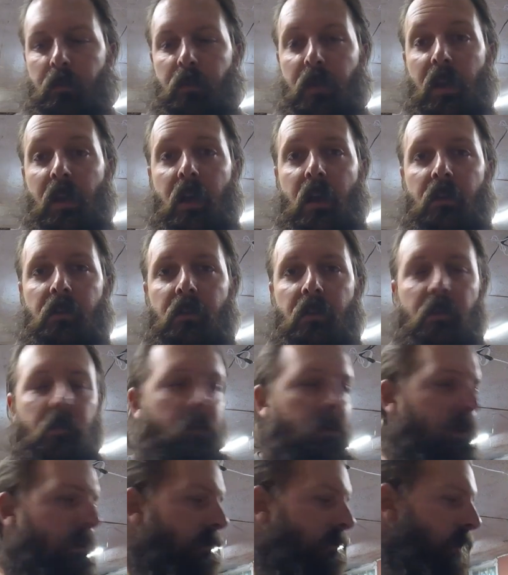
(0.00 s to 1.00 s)
be cautious
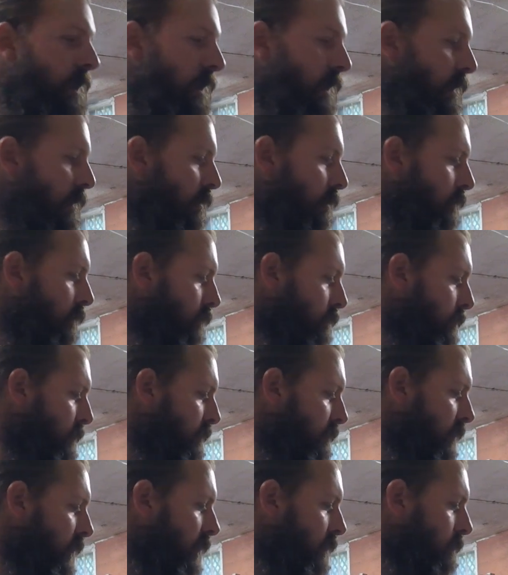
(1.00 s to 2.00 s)
when you're taking your old
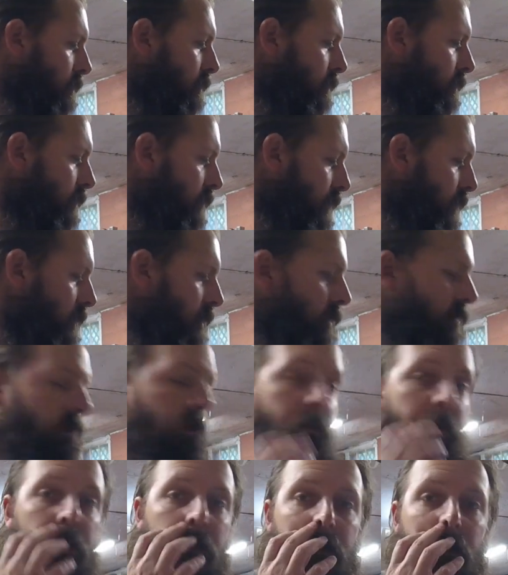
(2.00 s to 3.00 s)
ones out
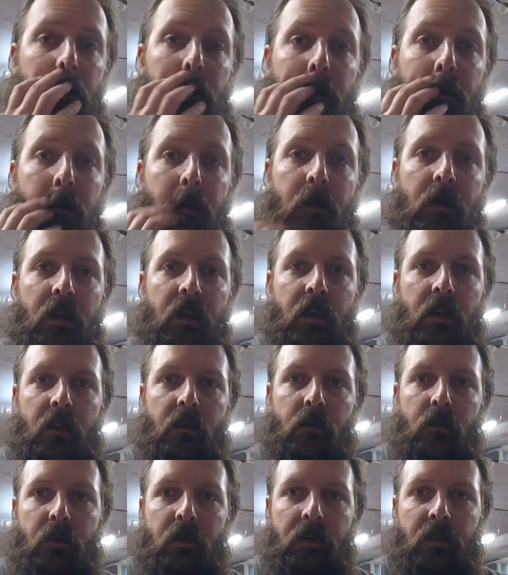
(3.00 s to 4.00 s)
to put the new one
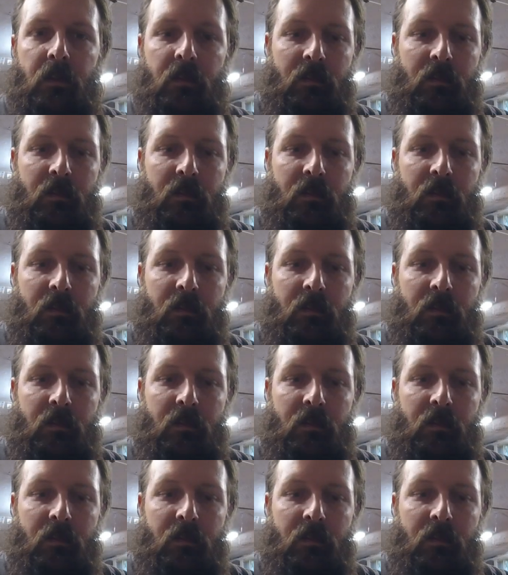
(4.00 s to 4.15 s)
in with the